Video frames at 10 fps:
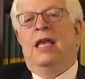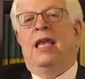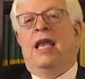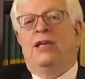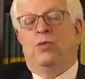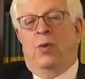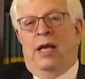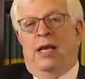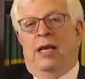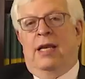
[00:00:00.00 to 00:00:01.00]
less
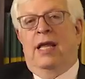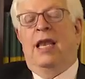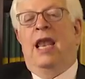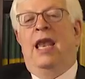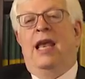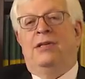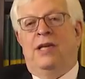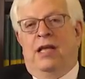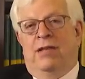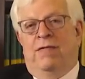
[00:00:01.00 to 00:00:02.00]
well, less
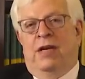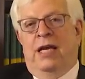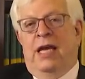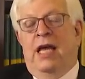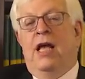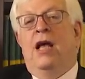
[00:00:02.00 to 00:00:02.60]
healthfully.